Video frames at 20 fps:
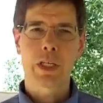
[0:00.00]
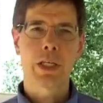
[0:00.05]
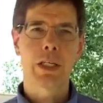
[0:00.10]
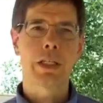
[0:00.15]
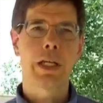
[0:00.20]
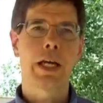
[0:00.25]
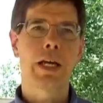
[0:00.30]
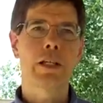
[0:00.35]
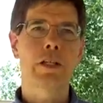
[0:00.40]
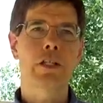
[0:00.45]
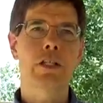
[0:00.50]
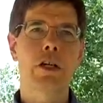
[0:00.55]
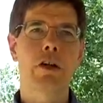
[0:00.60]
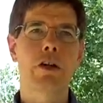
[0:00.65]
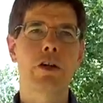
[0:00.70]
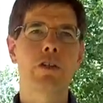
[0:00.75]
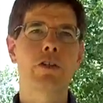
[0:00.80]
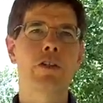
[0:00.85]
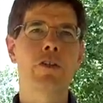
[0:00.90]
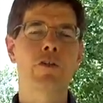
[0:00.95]
at
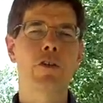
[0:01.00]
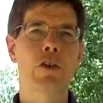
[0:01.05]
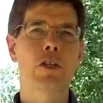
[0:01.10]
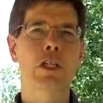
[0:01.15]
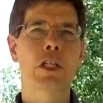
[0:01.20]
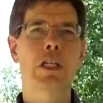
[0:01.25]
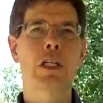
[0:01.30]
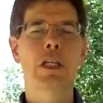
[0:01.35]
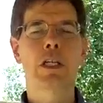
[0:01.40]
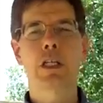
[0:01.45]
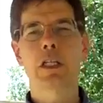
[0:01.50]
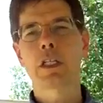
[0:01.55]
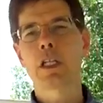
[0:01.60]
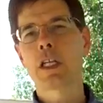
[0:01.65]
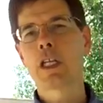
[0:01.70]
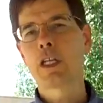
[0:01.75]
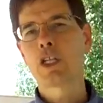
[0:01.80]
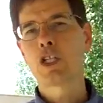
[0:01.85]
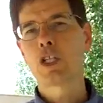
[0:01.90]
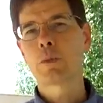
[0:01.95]
Al-Azhar University
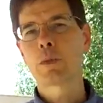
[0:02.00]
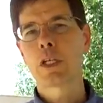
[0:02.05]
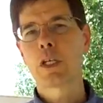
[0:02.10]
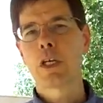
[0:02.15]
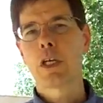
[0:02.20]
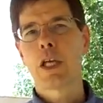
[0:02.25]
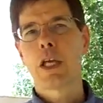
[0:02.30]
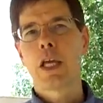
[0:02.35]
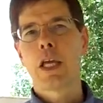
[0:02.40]
in Egypt,